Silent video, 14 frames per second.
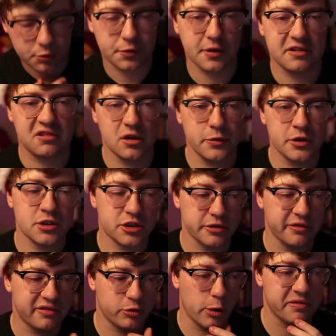Well, let's do it in
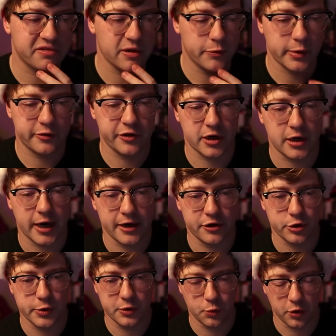two swoops and see if we can figure out how to
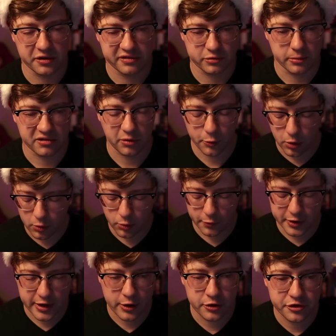do it in one swoop. Because what,
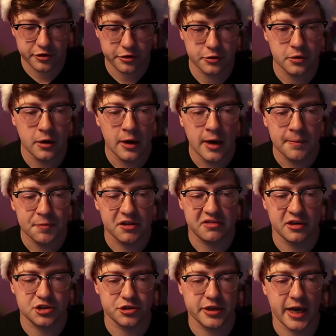what we could do,
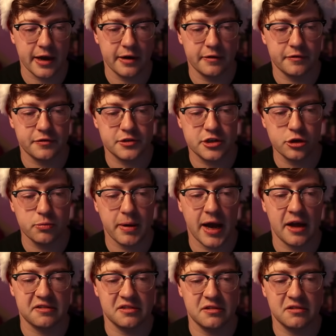essentially have two
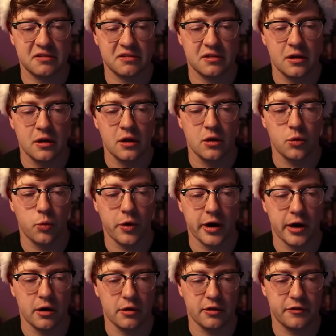passes
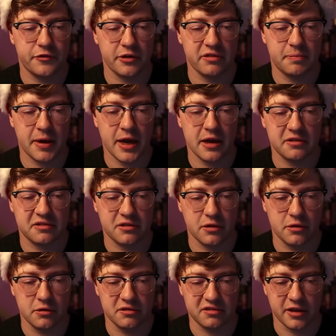where the first pass
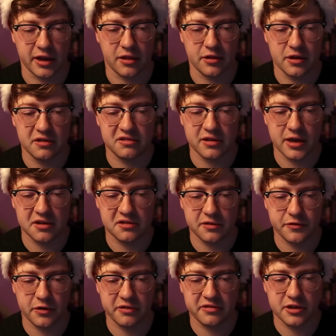goes like this and hits
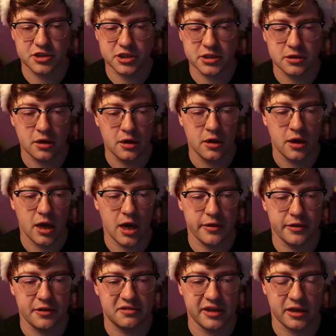the first digit.
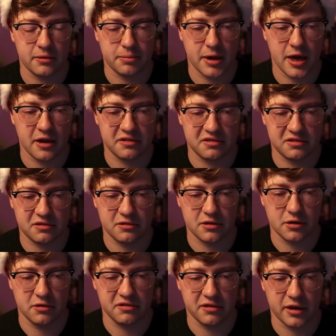And then the second pass
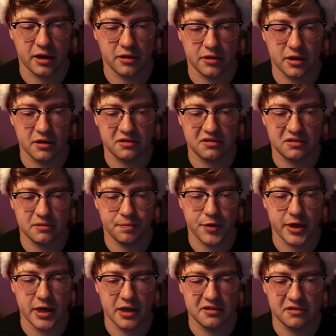goes like this
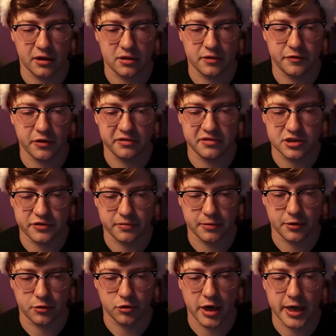and hits like the first digit
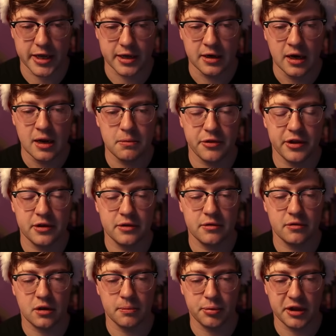from the right. But
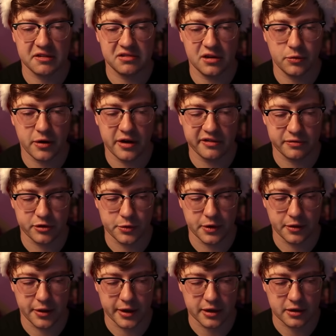then complexity wise, we're
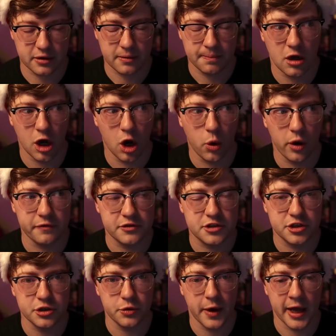doing like O of
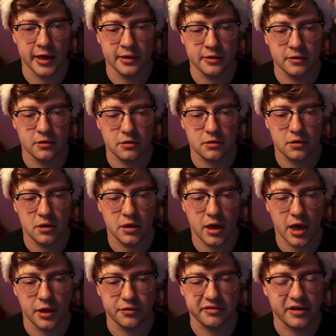two N,
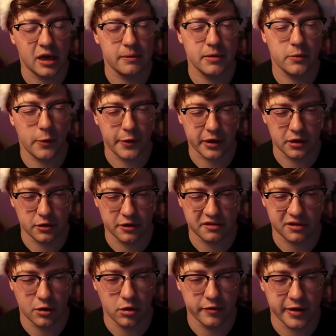and there's gotta be a way we can do
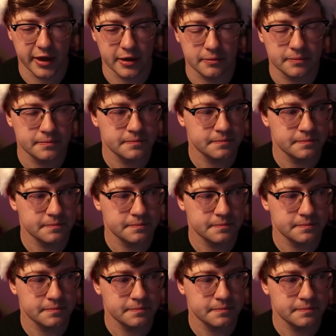this in O of N.